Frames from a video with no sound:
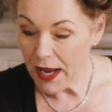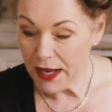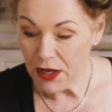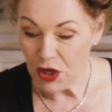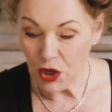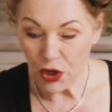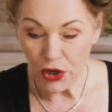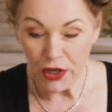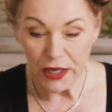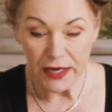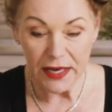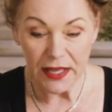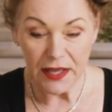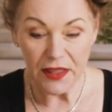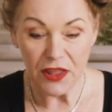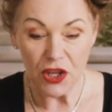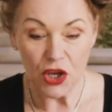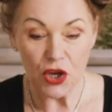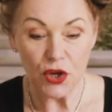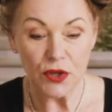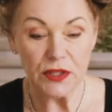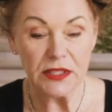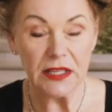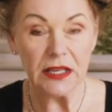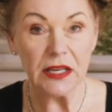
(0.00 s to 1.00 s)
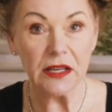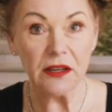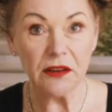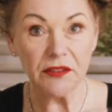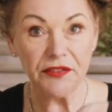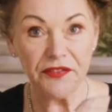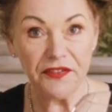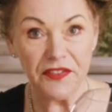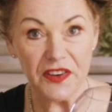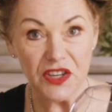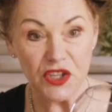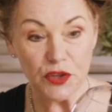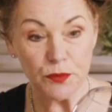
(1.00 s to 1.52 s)
You could either use a little
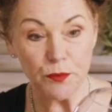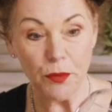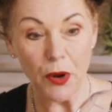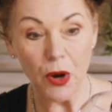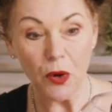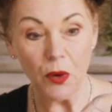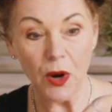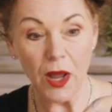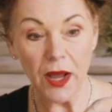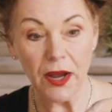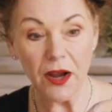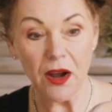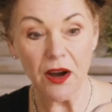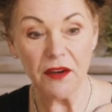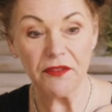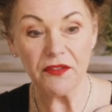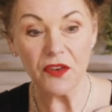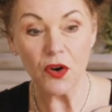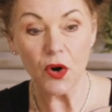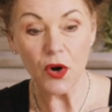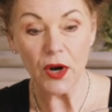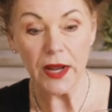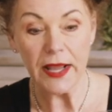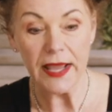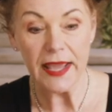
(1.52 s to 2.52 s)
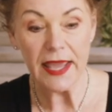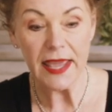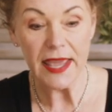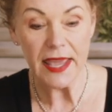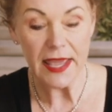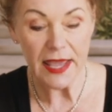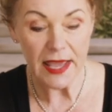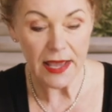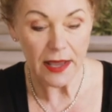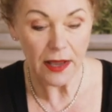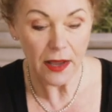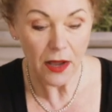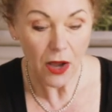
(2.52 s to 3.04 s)
fishbowl like I've got
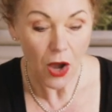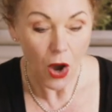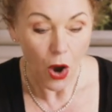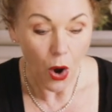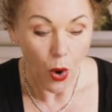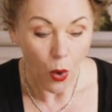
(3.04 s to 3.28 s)
here,